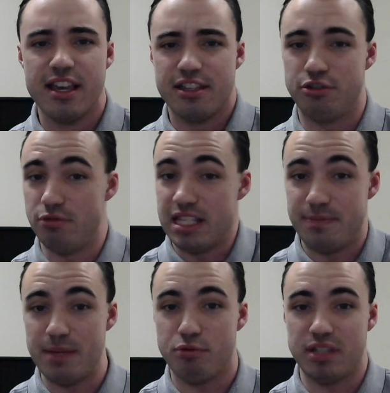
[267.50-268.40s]
Do these
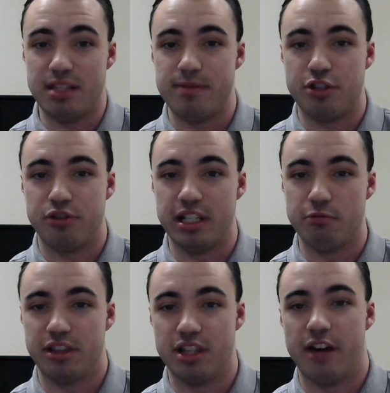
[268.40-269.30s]
people need to be treated
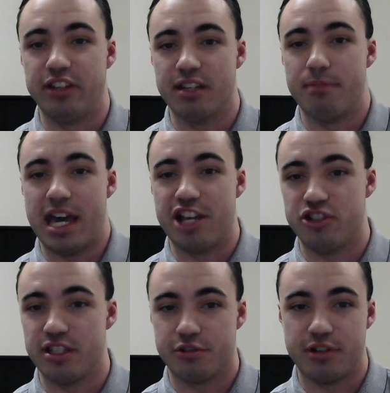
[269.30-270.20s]
with love and compassion
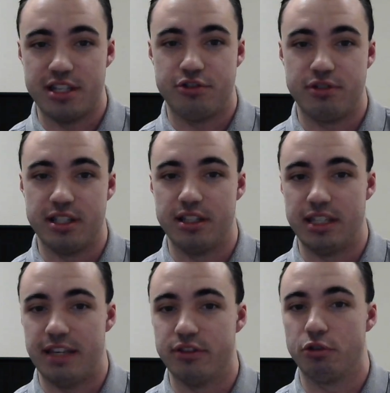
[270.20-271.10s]
as Christ treated
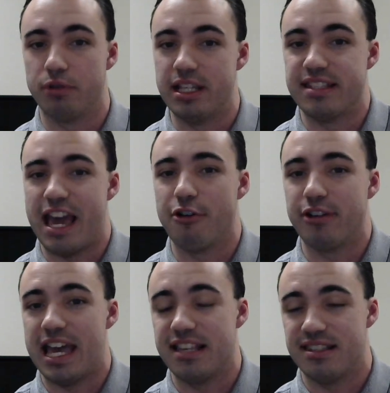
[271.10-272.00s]
even the greatest
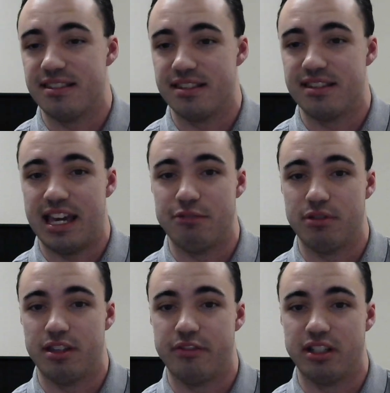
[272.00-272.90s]
outcasts in society
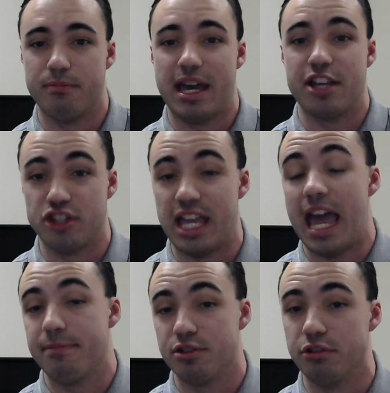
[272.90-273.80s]
with love and compassion?
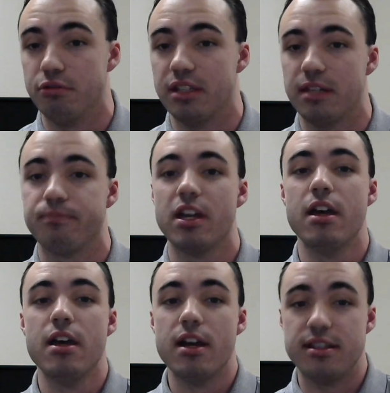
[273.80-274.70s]
Absolutely.
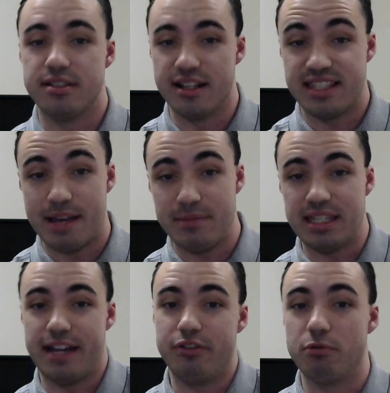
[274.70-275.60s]
Does that mean
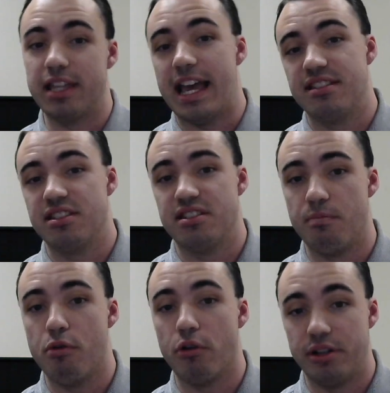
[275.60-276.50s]
everyone has to
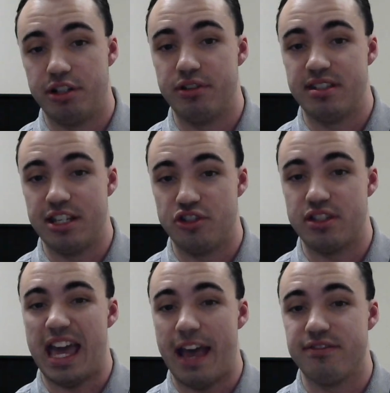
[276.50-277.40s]
support their decision to
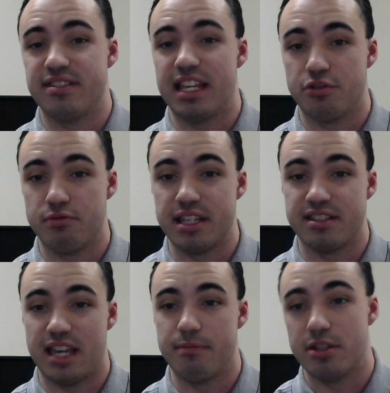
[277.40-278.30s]
have sex
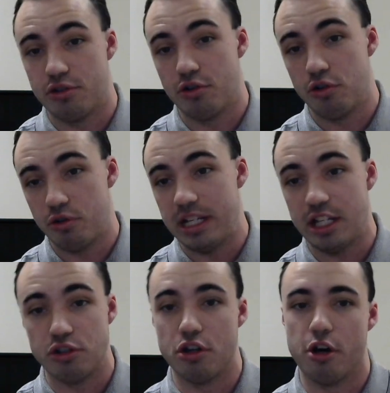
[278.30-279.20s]
reassignment surgery?
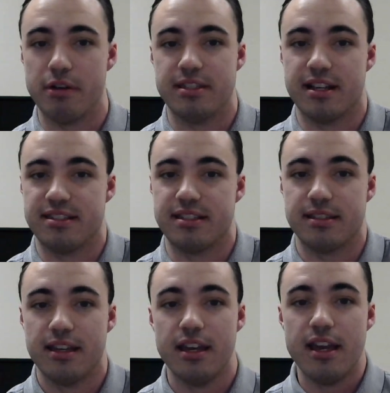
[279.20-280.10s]
No, it doesn't.
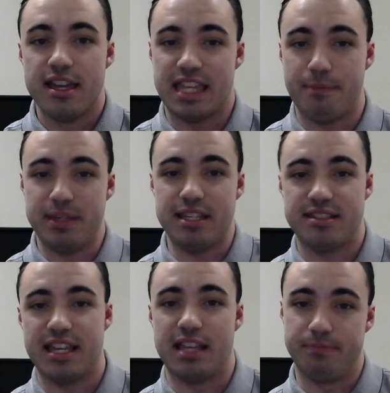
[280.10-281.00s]
That being
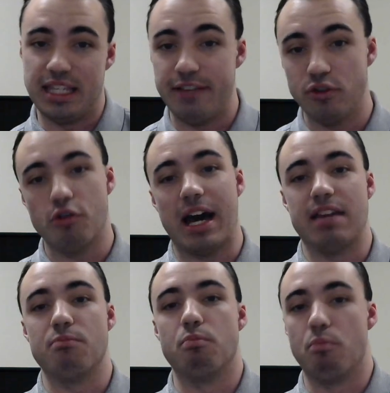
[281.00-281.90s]
said, even though I
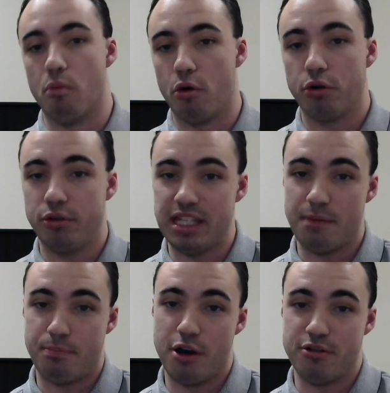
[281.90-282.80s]
am morally
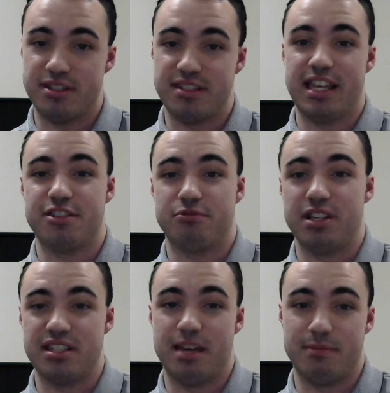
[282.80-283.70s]
opposed to sex
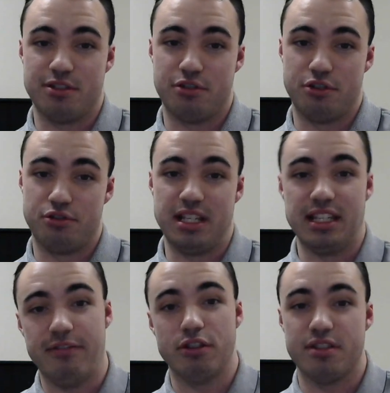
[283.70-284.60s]
reassignment surgery, and
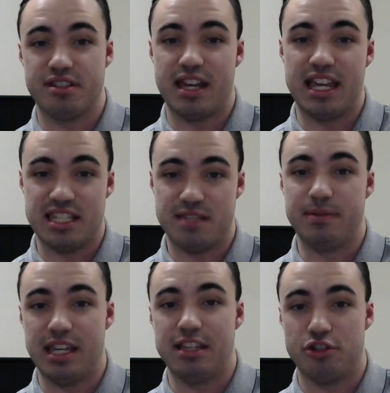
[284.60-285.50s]
even though the science is
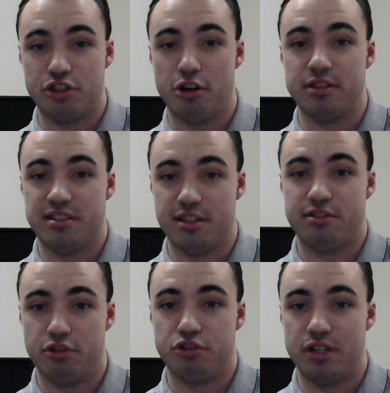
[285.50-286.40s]
beginning to show that such
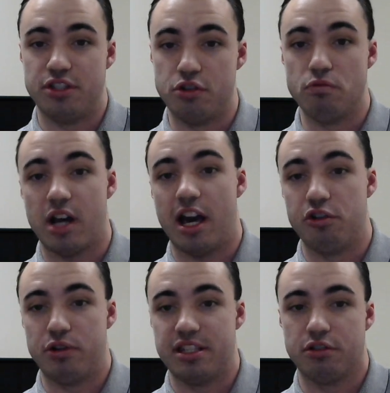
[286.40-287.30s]
surgeries do not
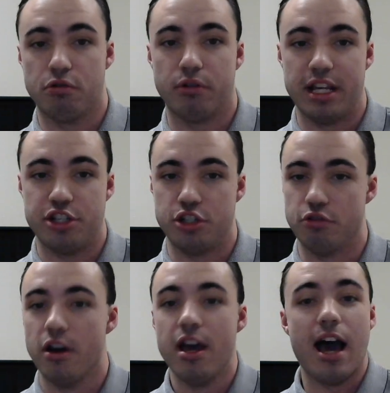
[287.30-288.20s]
address the core issue,
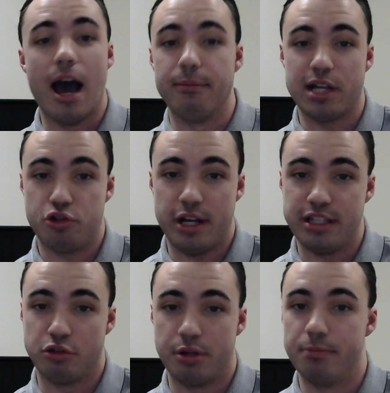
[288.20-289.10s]
I'm not trying to
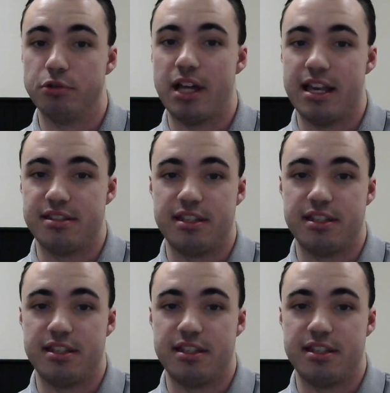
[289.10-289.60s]
criminalize it.